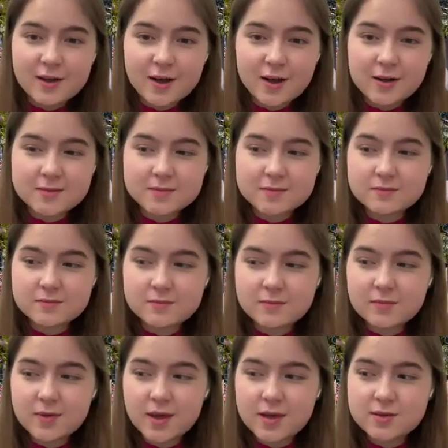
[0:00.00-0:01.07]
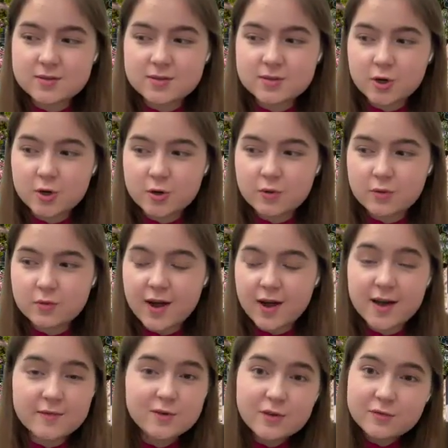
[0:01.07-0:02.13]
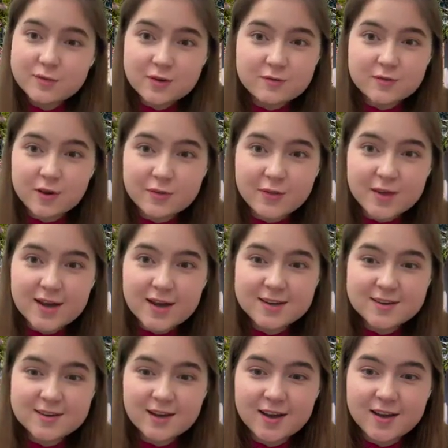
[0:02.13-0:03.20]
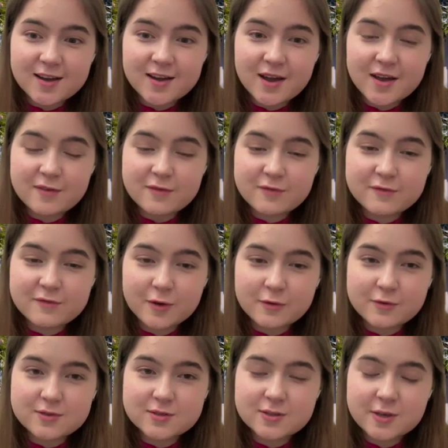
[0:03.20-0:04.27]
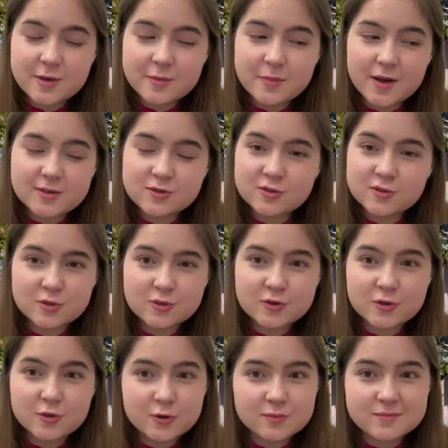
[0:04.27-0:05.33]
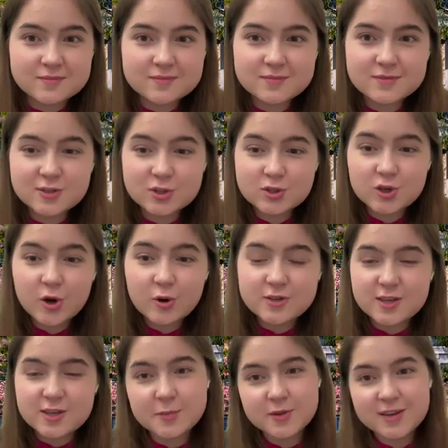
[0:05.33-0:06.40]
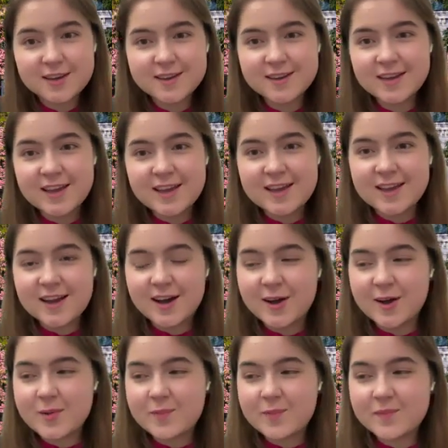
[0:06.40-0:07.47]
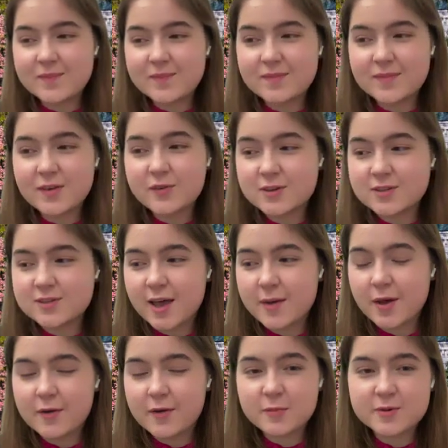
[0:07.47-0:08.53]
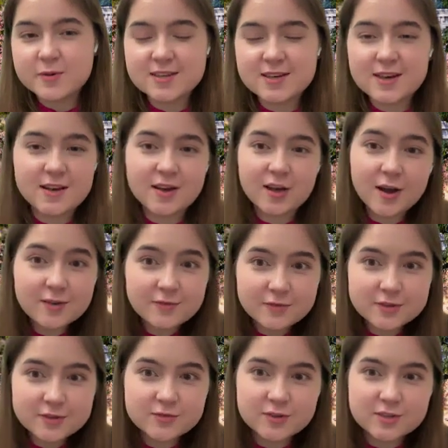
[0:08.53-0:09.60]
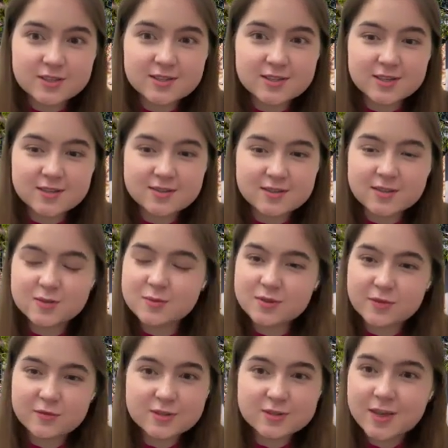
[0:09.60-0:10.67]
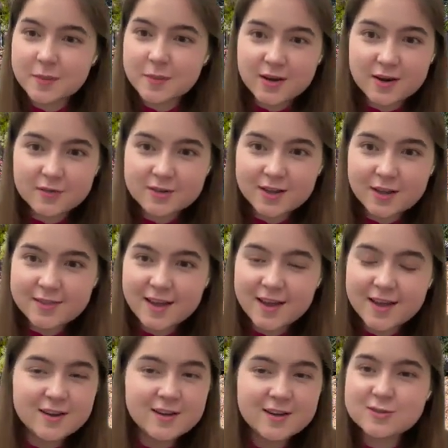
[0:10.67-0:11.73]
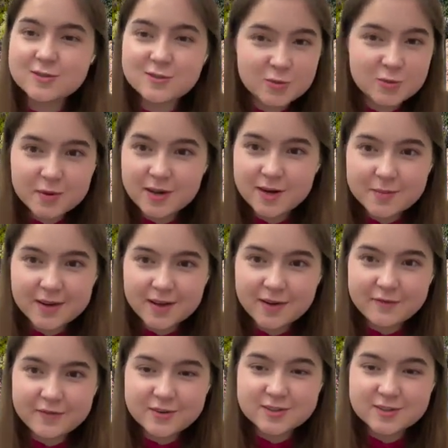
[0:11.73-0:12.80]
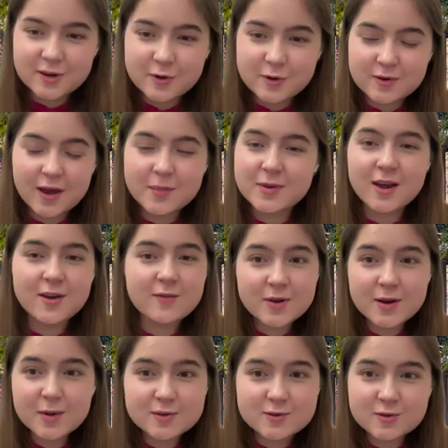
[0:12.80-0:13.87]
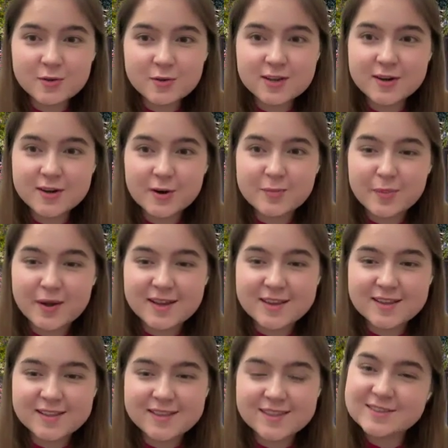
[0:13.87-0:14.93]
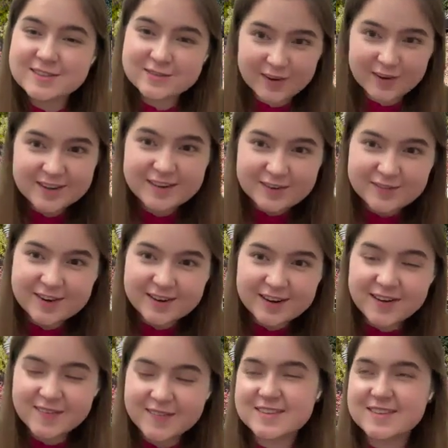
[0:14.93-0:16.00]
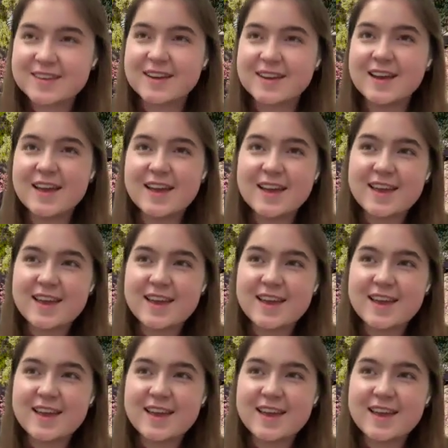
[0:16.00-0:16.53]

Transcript: Um, and so I've definitely felt that. I've felt imposter syndrome so deeply. The first time I ever presented at a conference, for instance, this was the first time I'd ever done that. Super out of my comfort zone. I mean, I've been in musical theater, but this is very different, obviously.